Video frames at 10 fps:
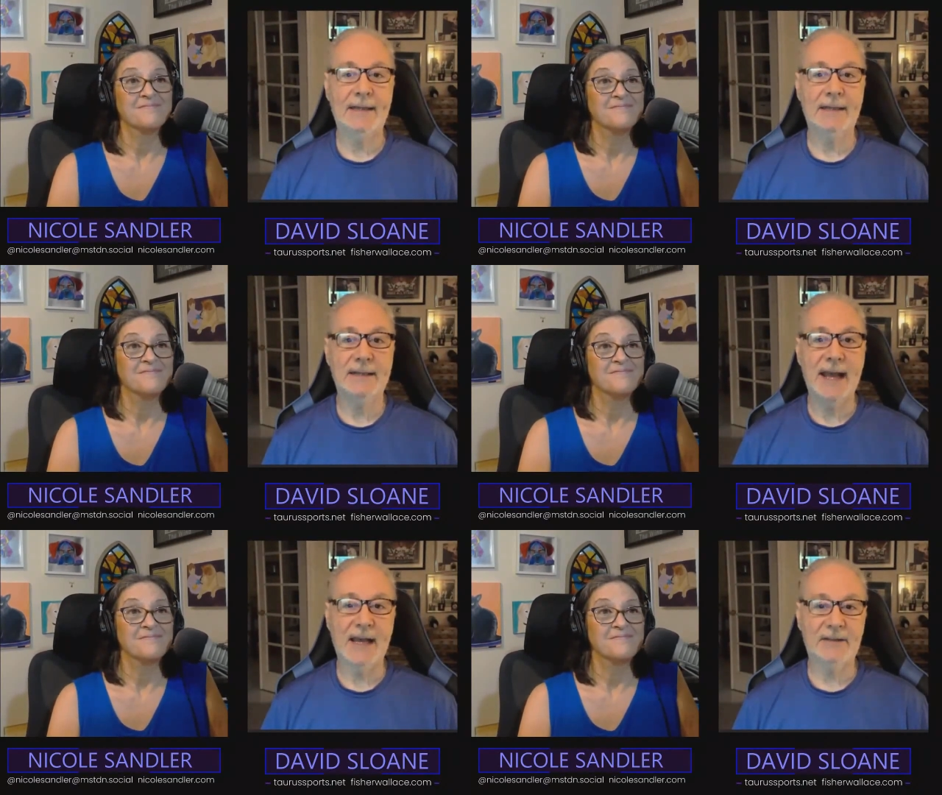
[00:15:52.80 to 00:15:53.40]

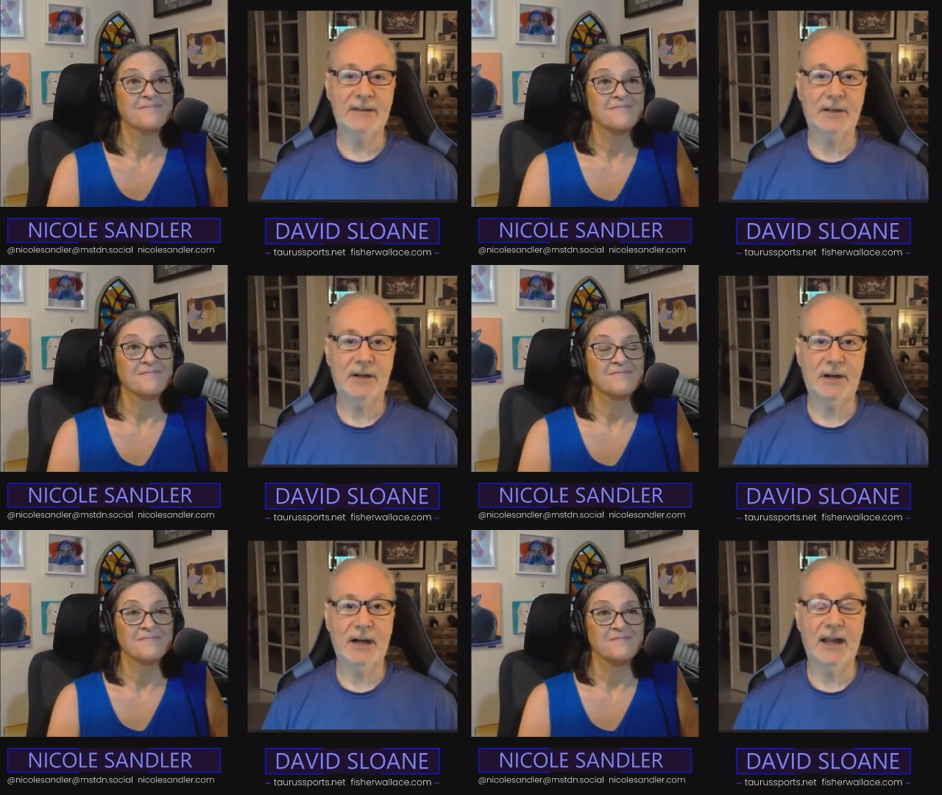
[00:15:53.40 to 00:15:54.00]
Speaker 1: and
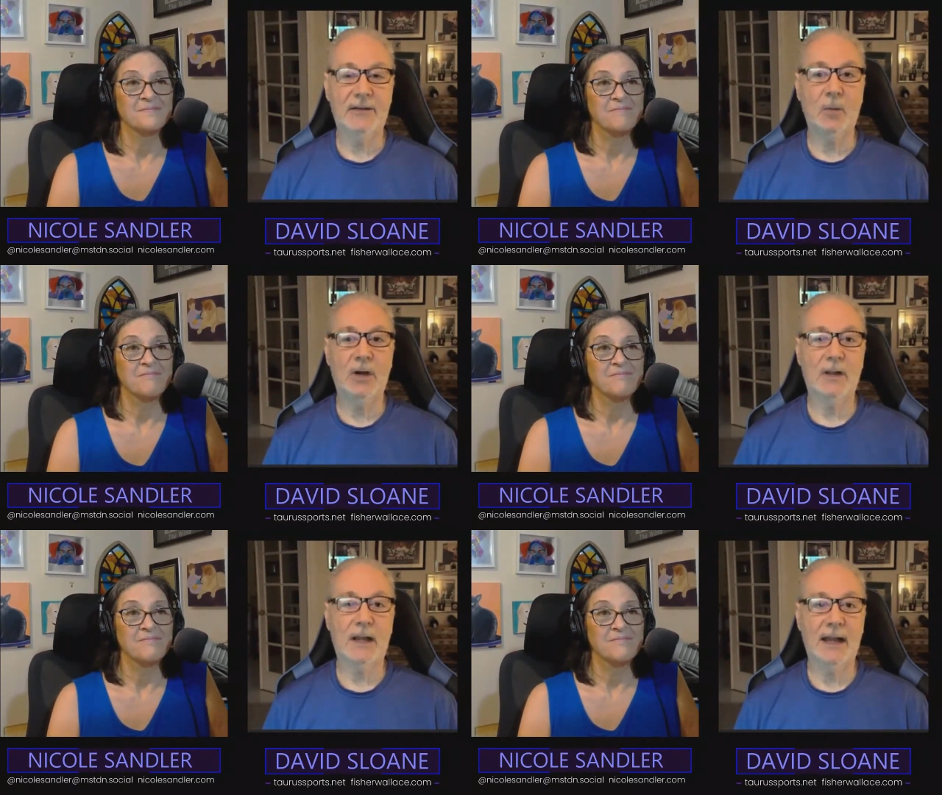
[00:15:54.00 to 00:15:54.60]

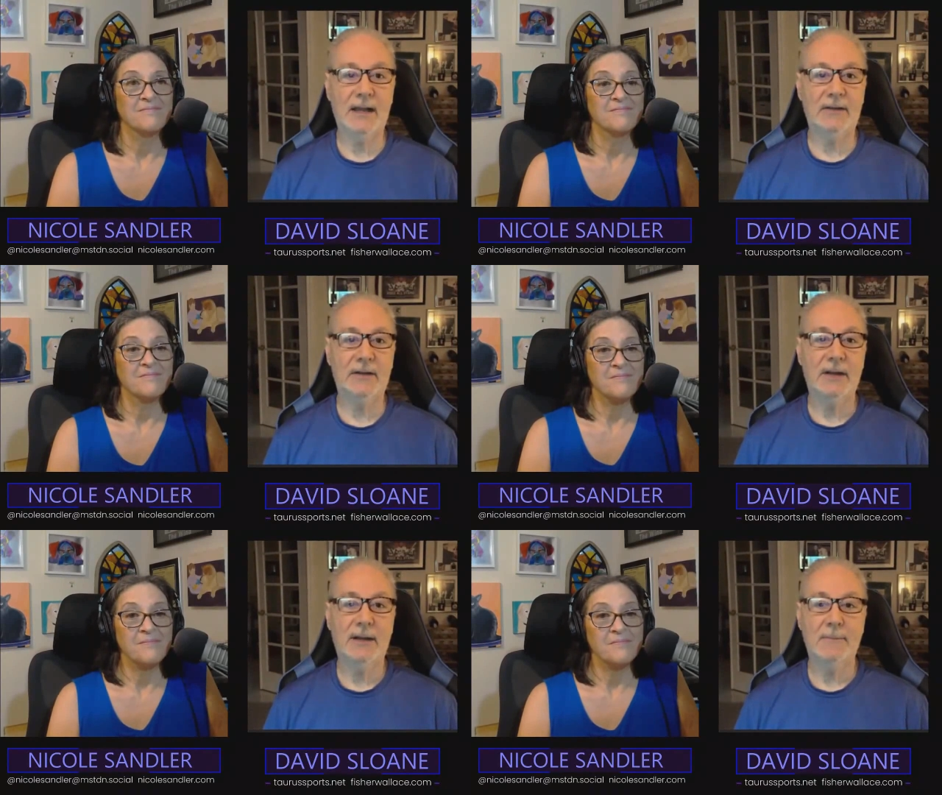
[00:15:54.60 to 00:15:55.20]
NASCAR, as
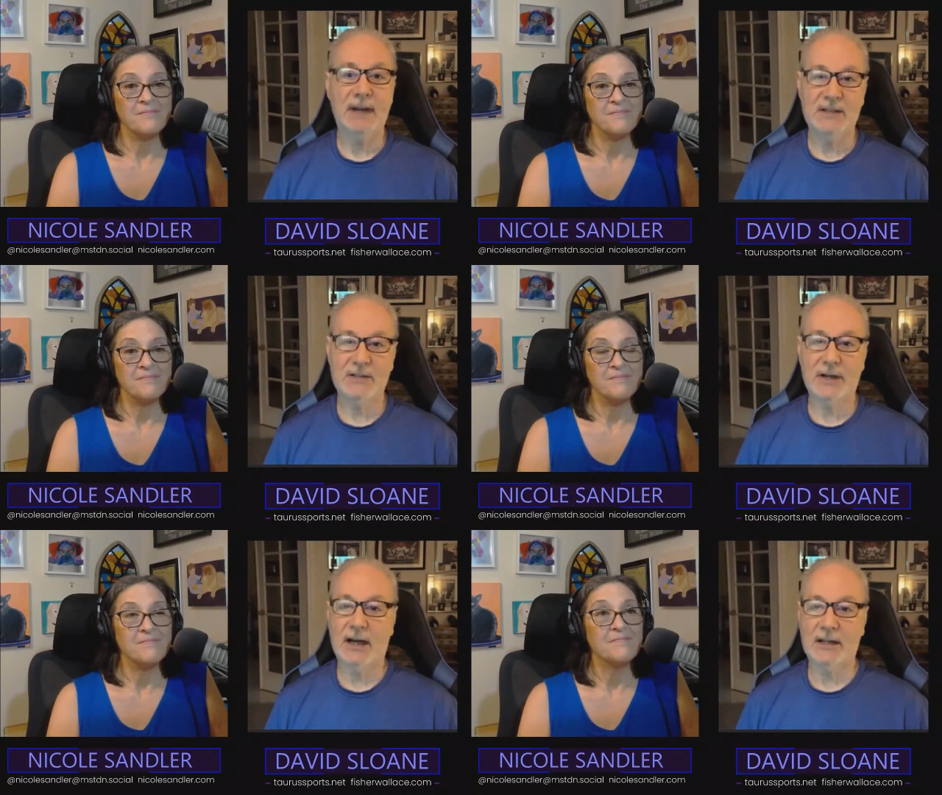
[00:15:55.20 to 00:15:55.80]
well as
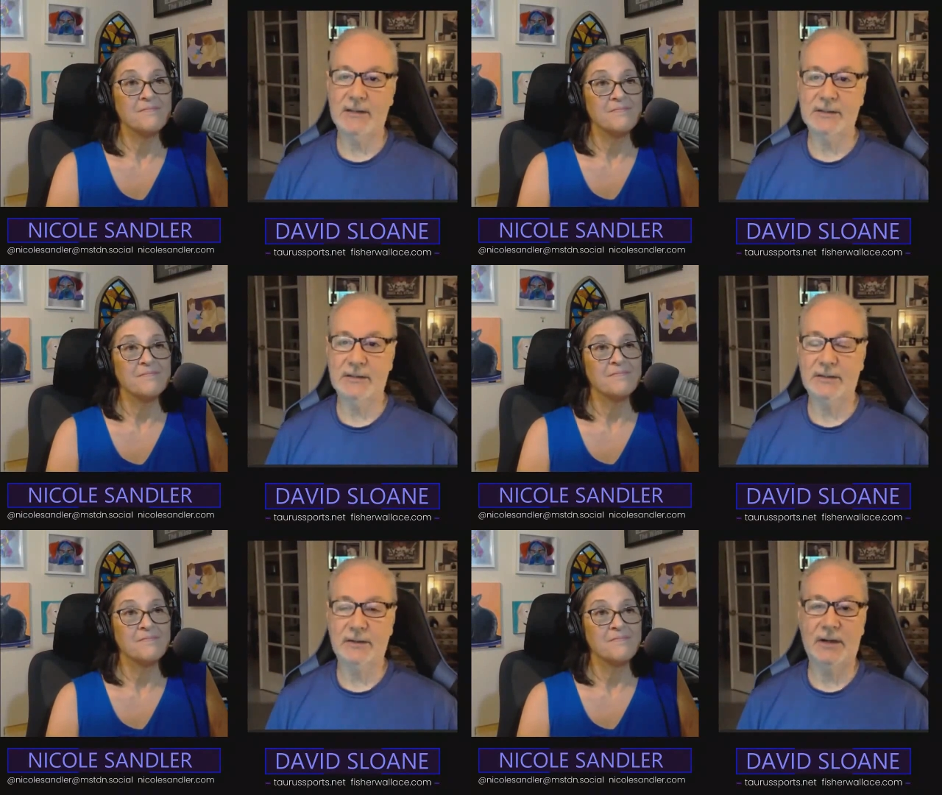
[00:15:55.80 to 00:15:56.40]
major
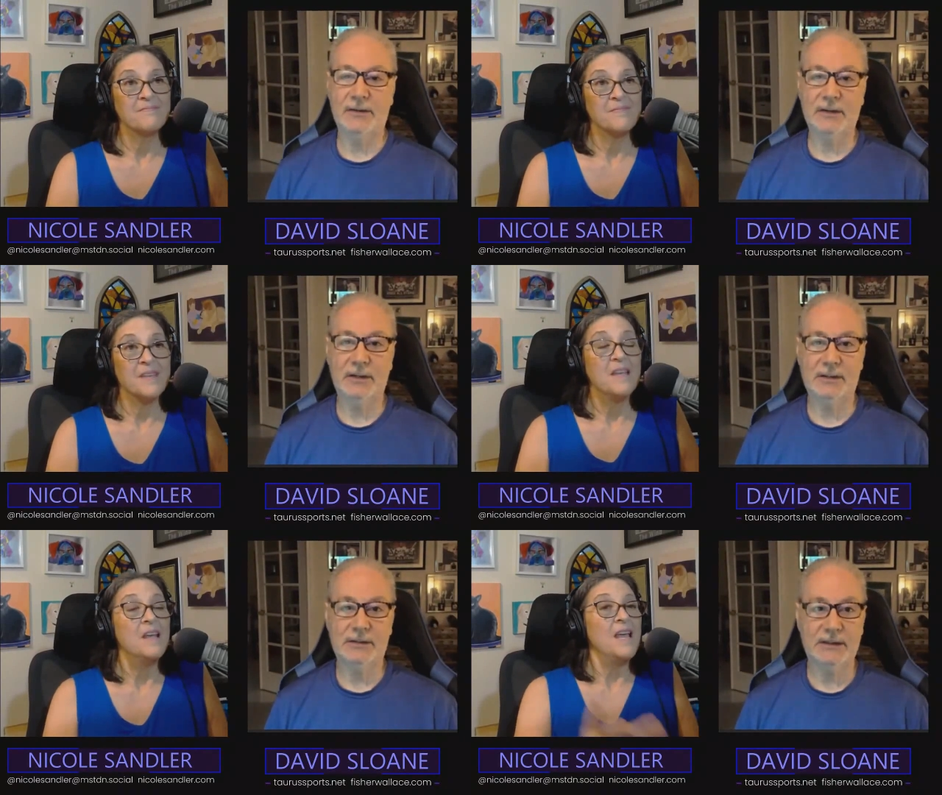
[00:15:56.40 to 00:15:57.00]
colleges
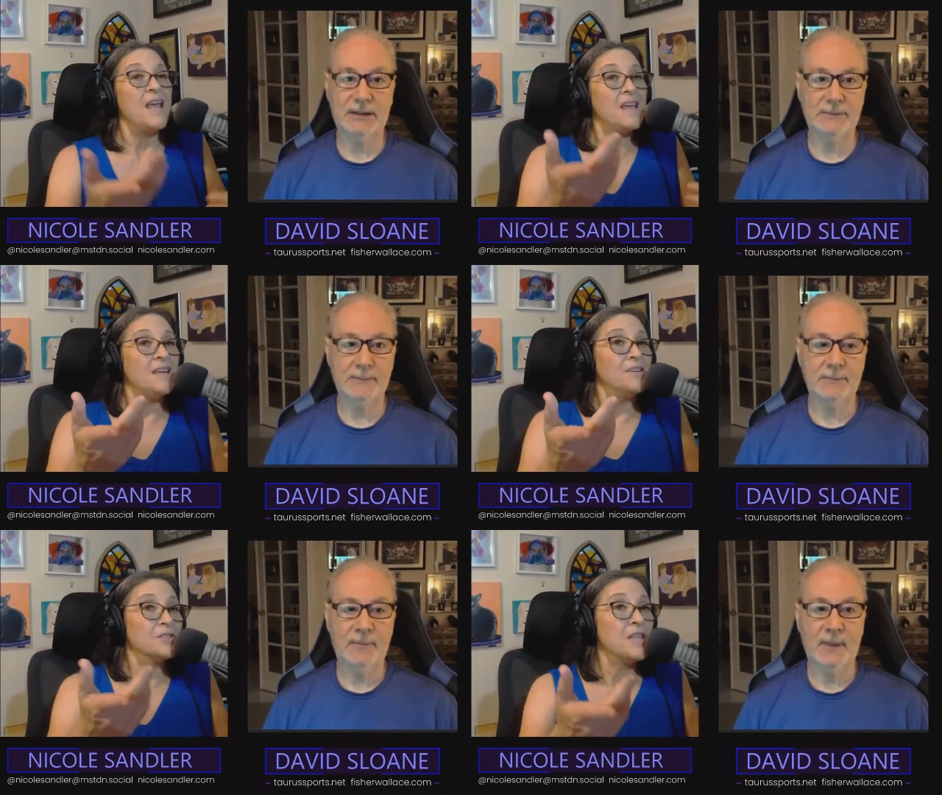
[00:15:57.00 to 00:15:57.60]
across the
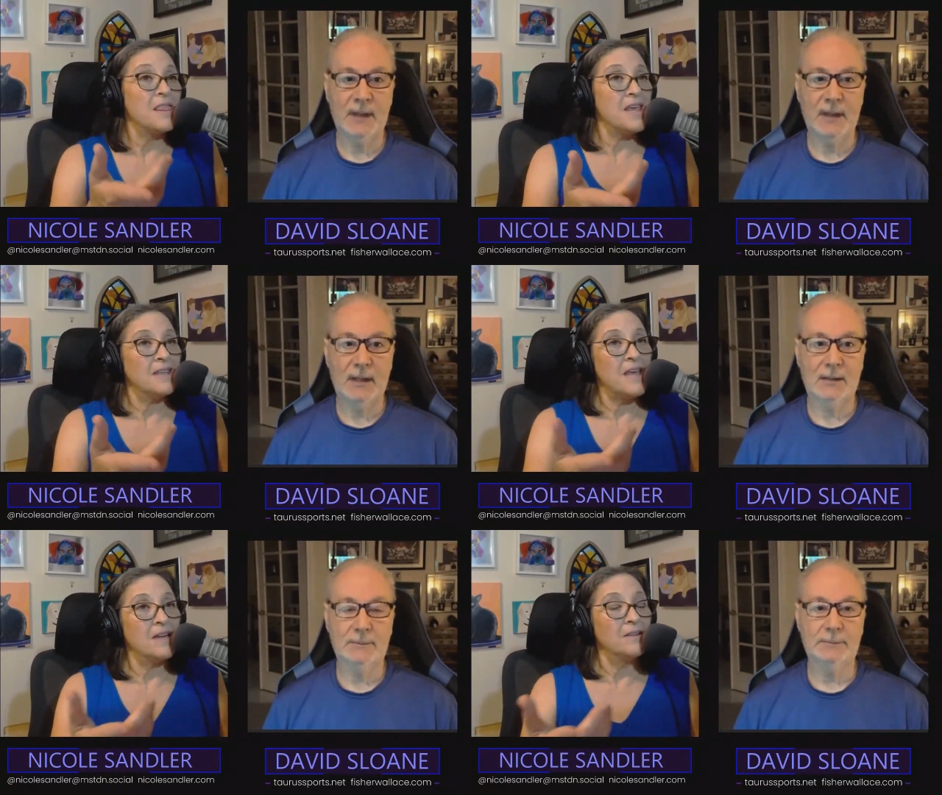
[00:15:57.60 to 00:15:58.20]
country.
Speaker 2: And here's
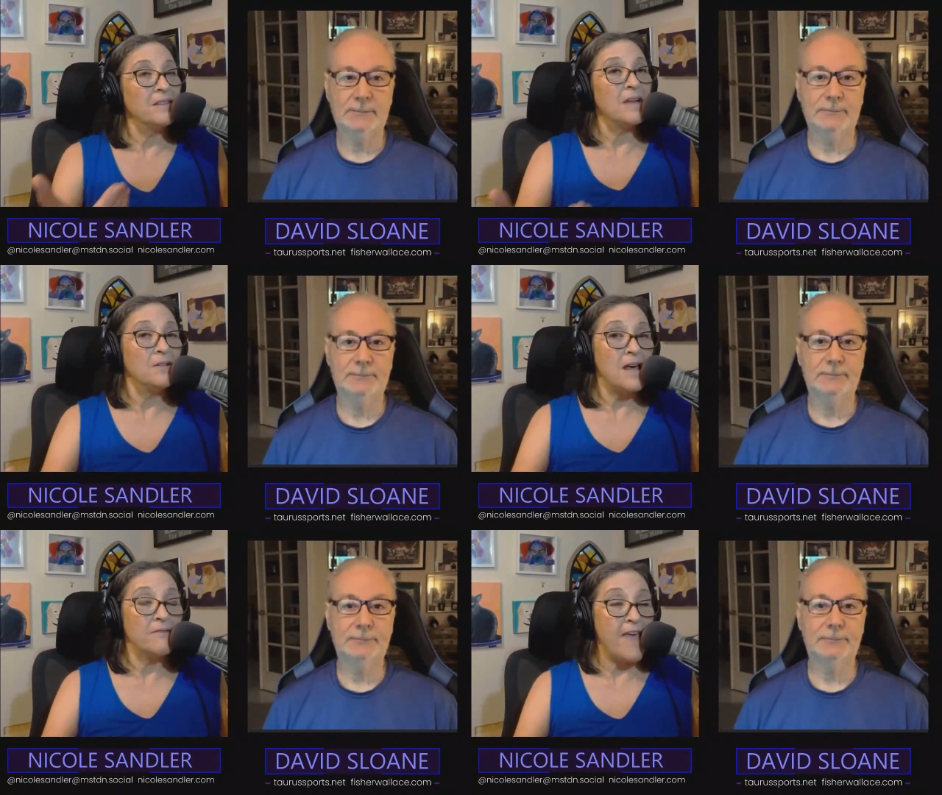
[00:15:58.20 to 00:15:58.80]
the thing, that
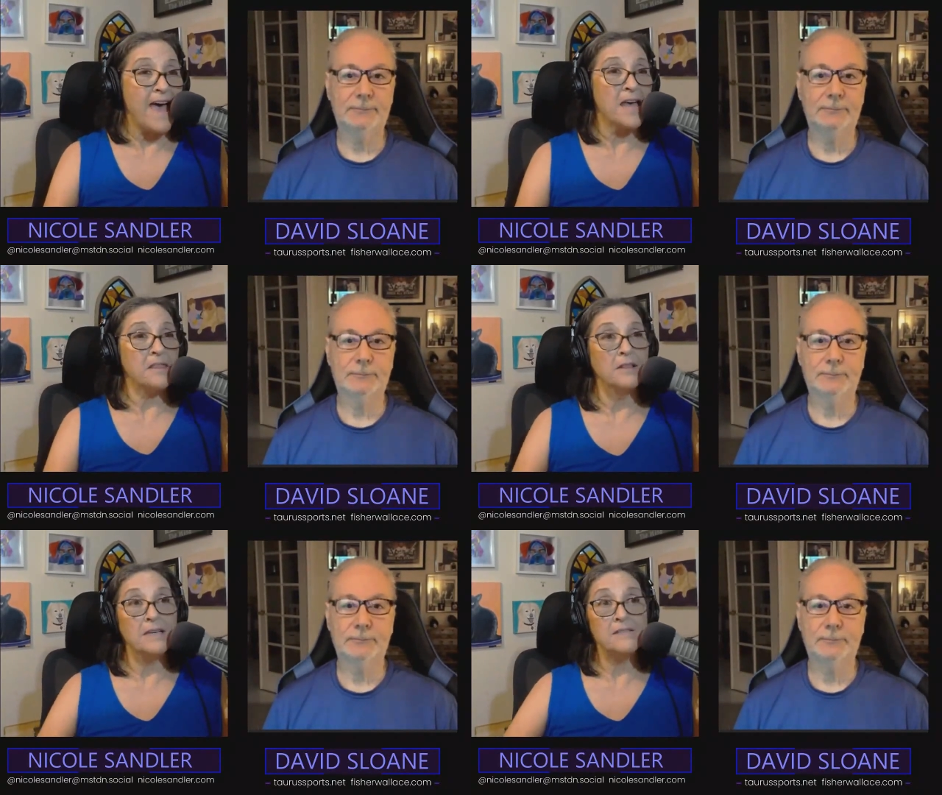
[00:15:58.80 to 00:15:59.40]
a lot of
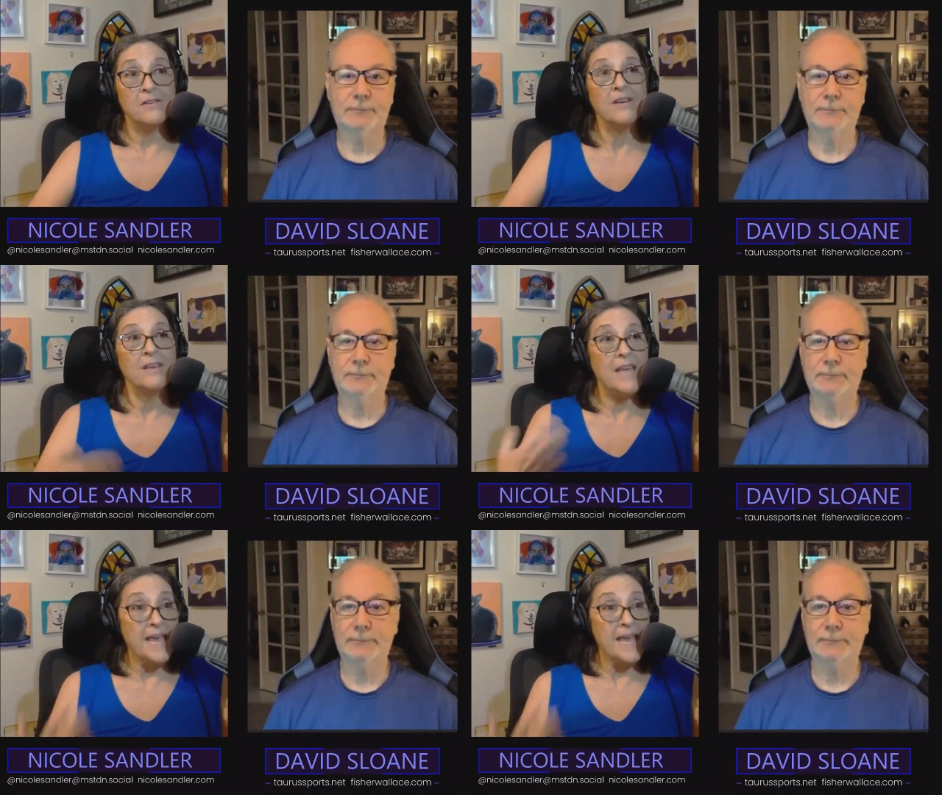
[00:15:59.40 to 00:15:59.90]
athletes